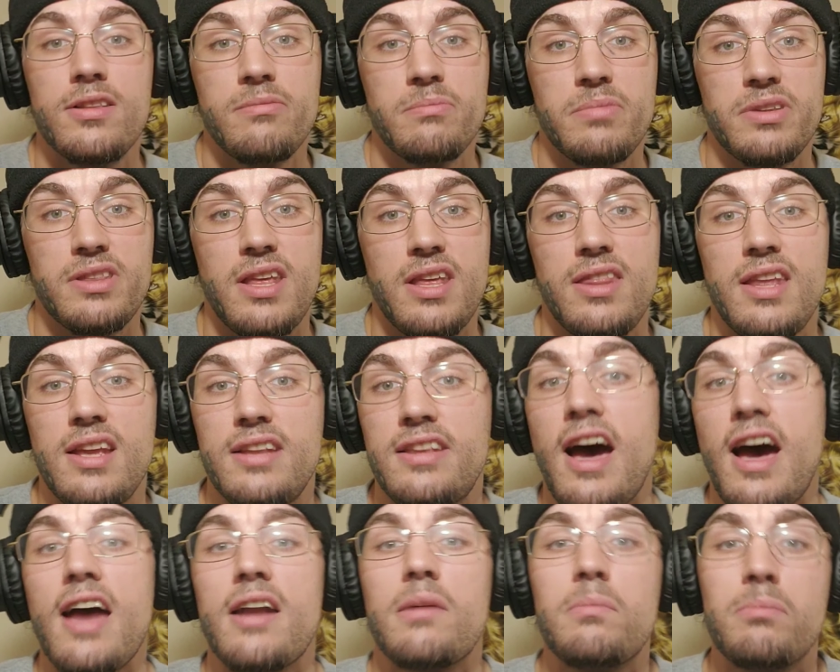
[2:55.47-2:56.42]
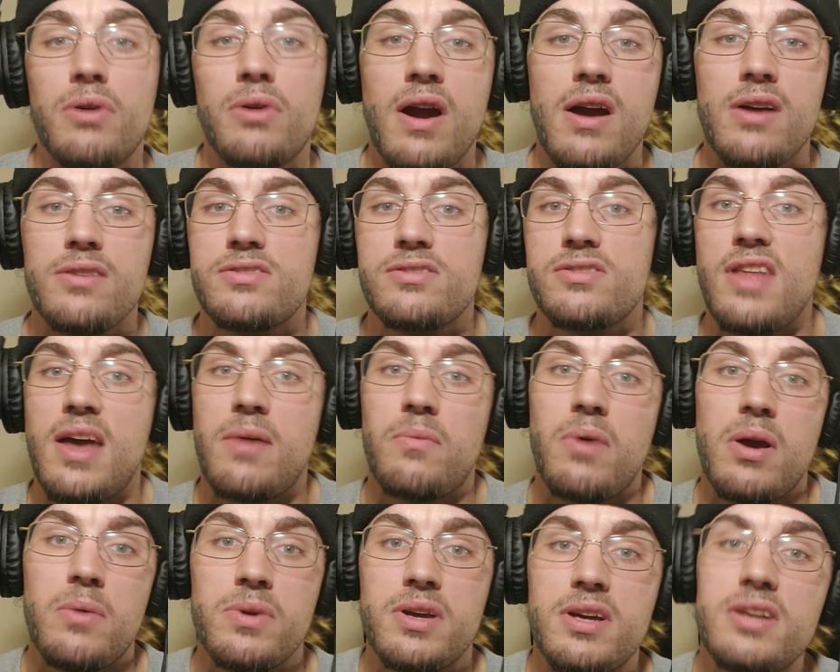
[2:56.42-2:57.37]
but then they dyed them brown so that
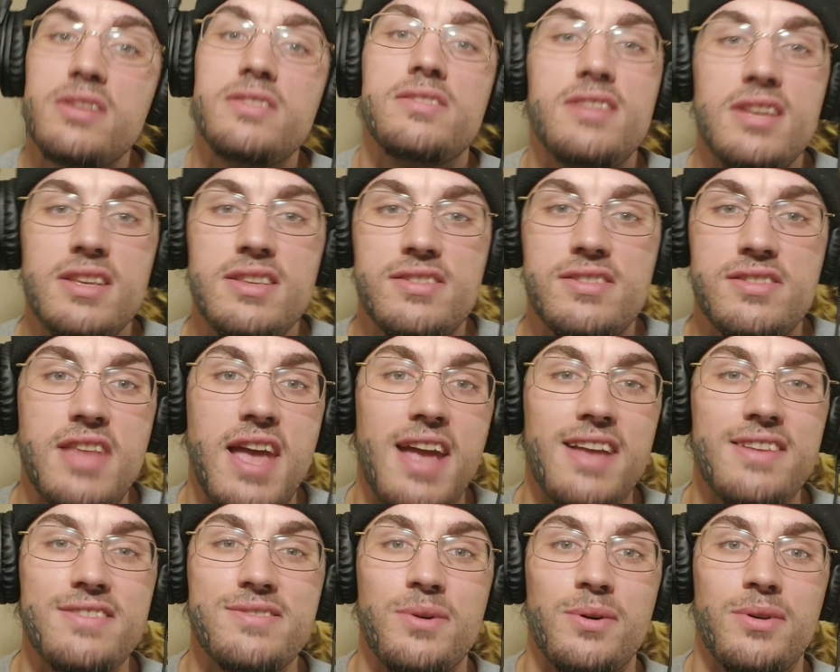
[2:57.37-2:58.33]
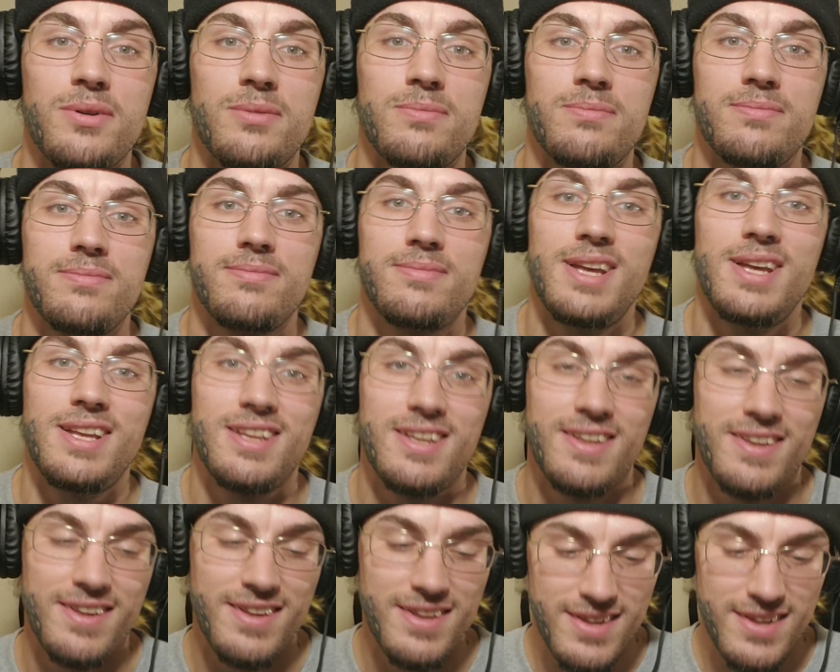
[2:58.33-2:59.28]
way we couldn't see the stains on them.
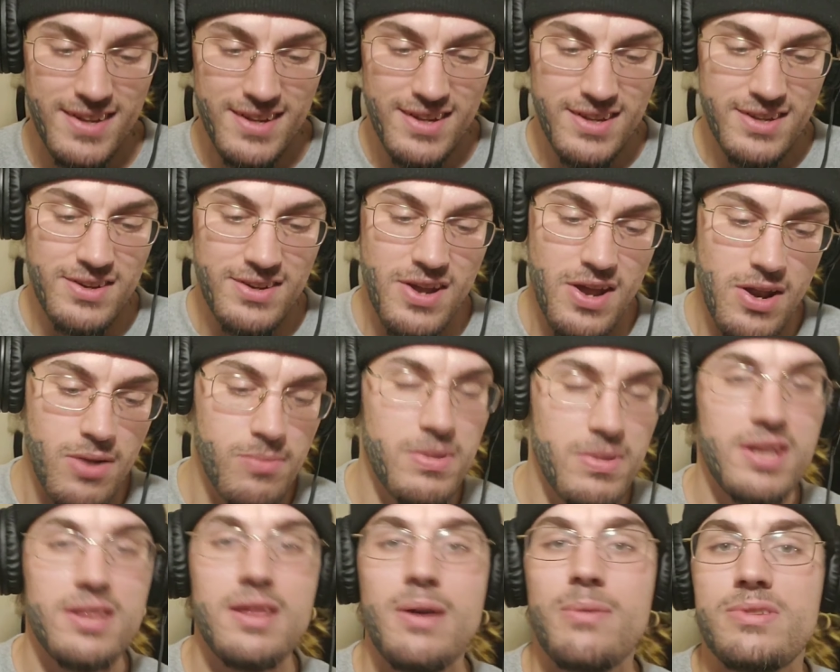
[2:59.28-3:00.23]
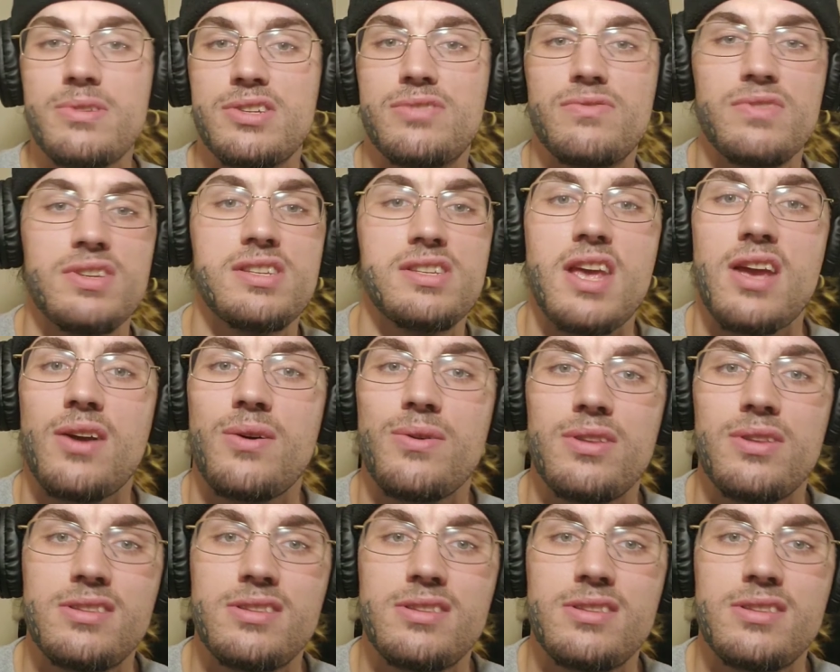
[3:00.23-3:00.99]
You know what I mean? They would just recycle the